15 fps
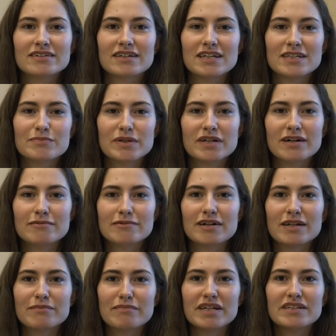has become
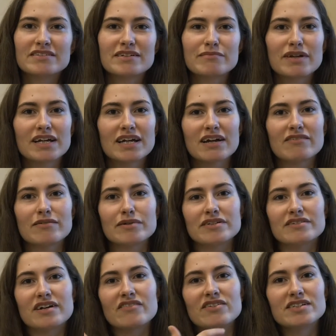quite mainstream like
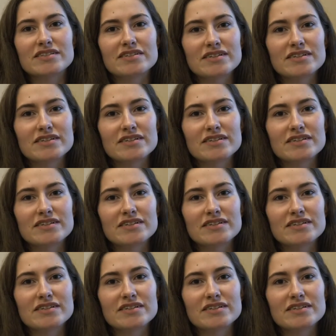everyone travels